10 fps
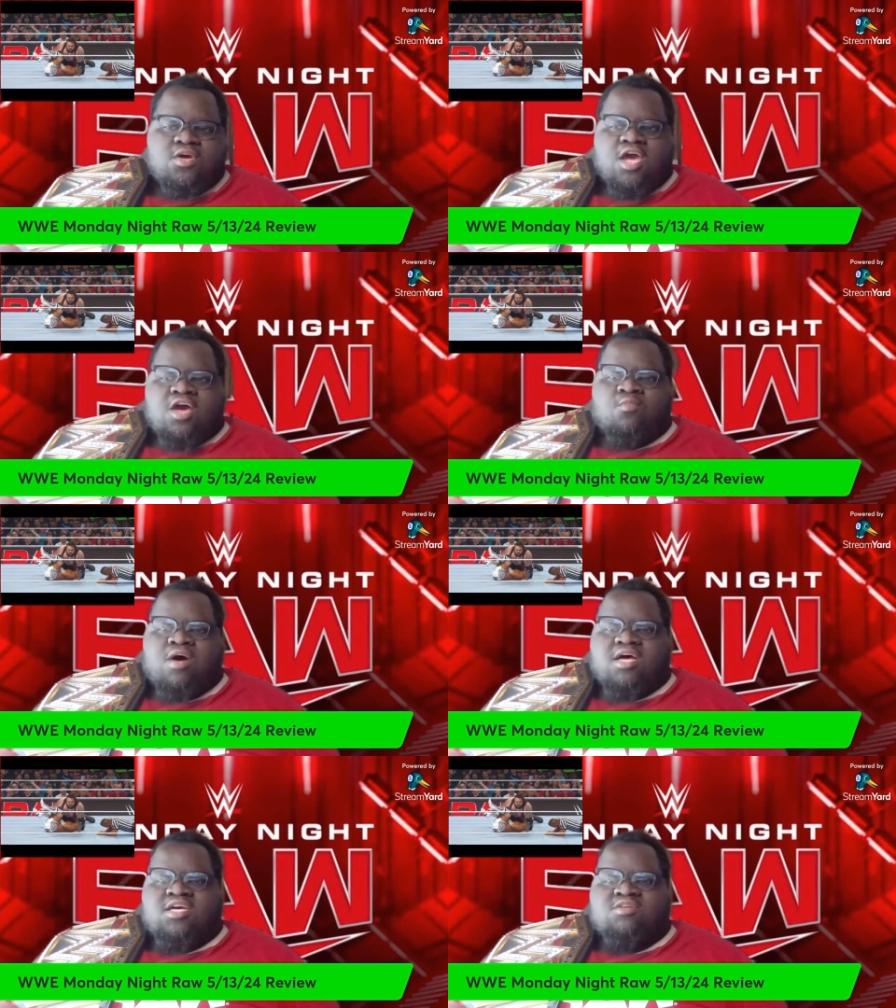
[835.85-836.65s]
and
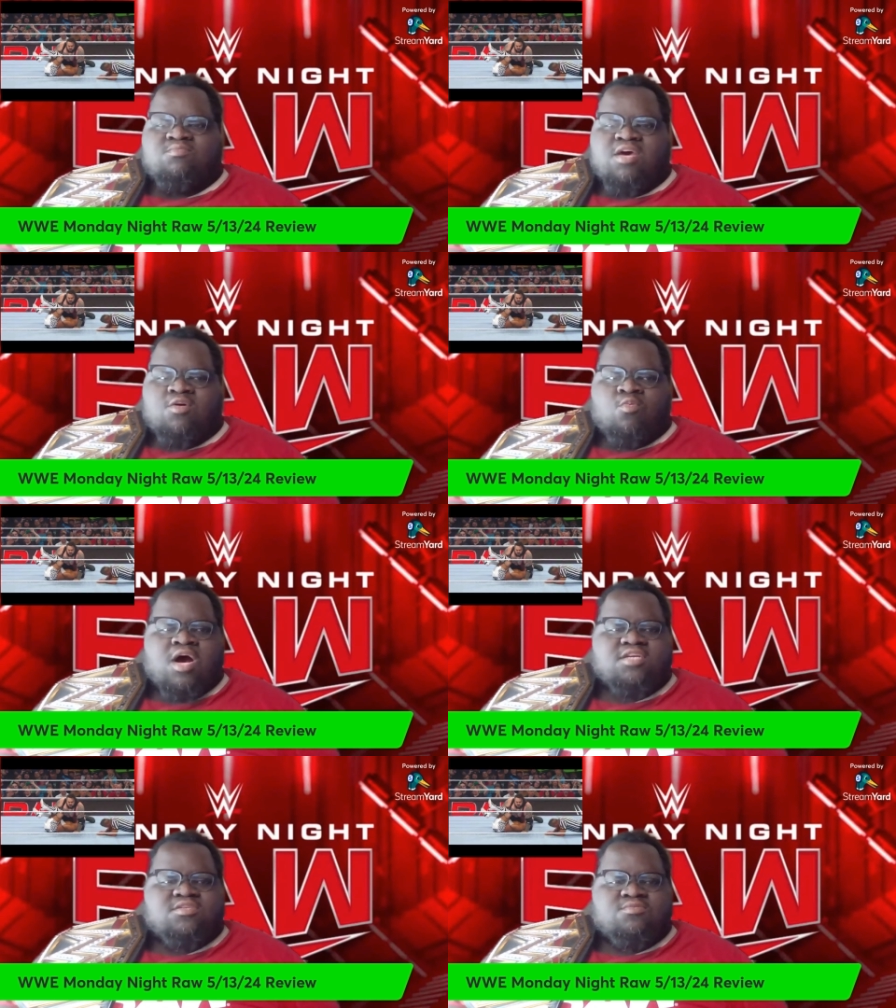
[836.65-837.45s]

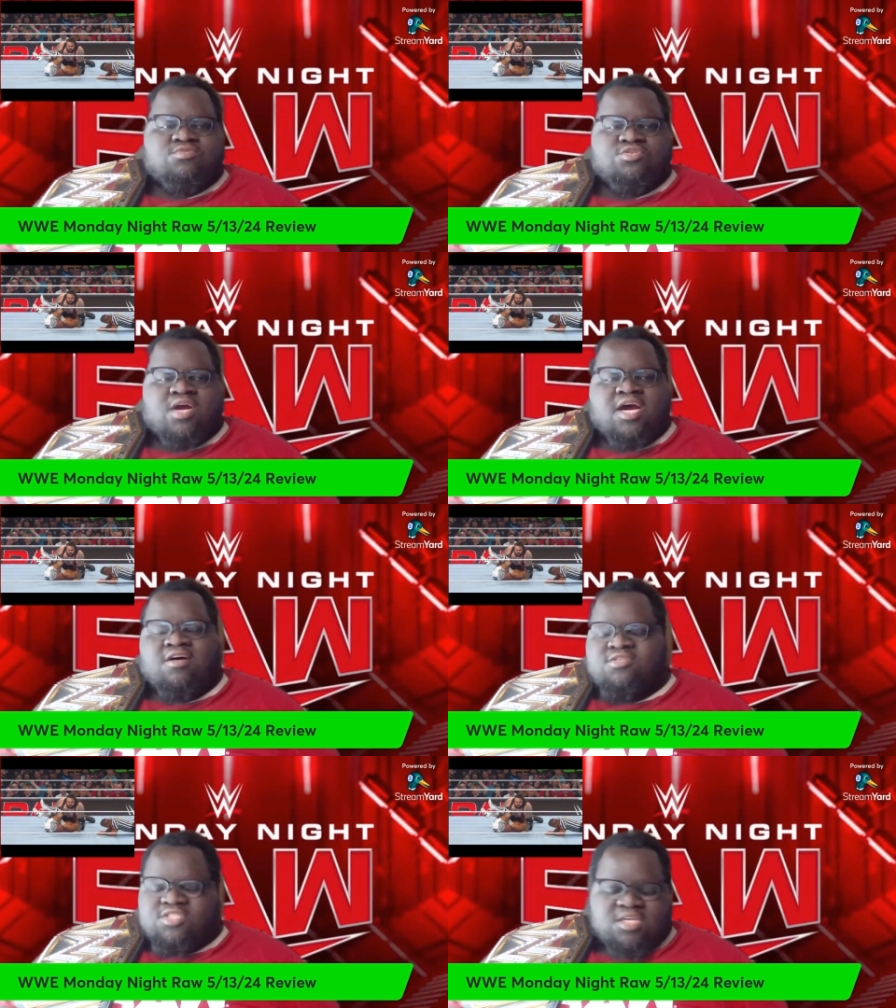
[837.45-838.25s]
watched them
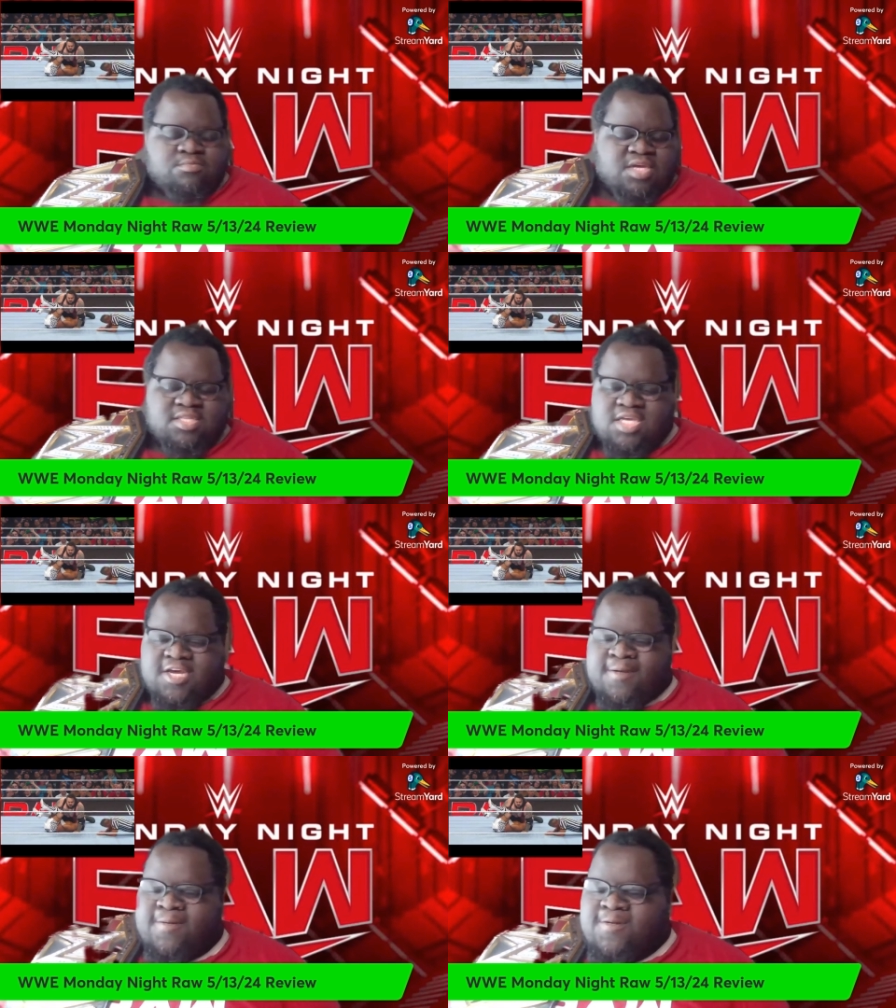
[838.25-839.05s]
drown or something like that.